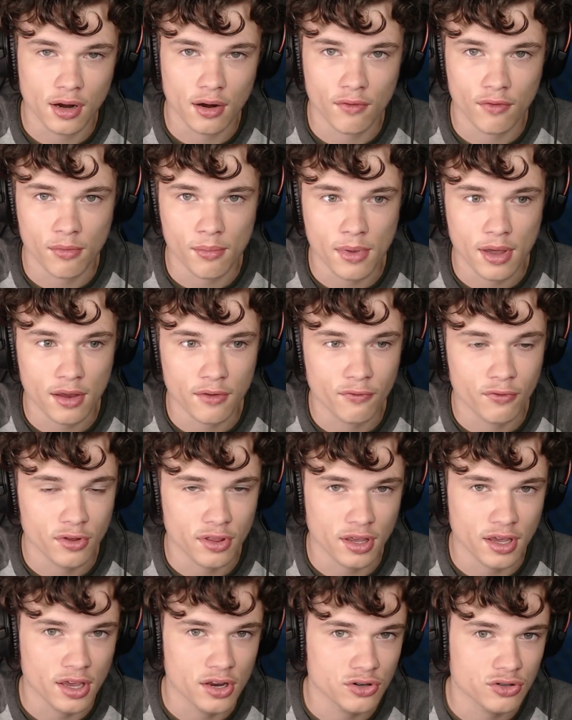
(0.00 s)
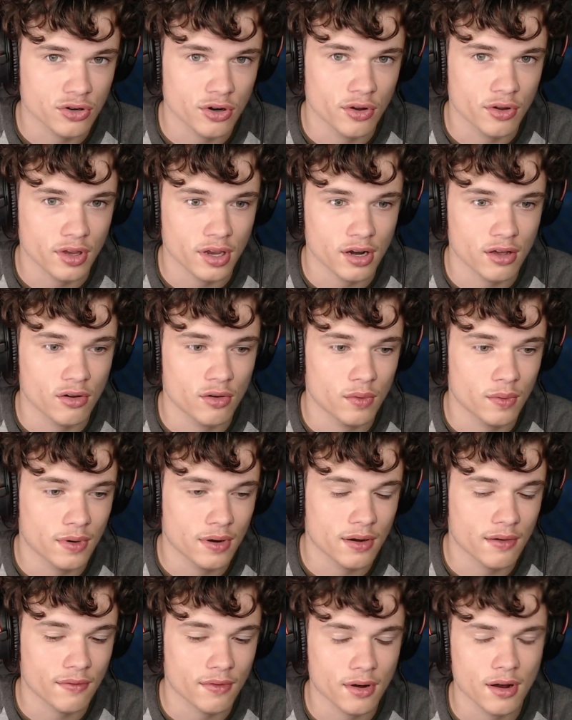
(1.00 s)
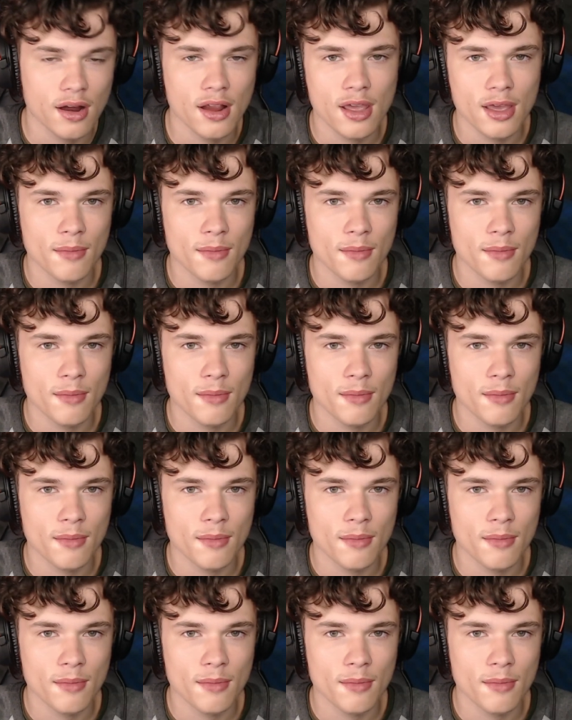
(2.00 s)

ever made for the intro, you know, and whatever.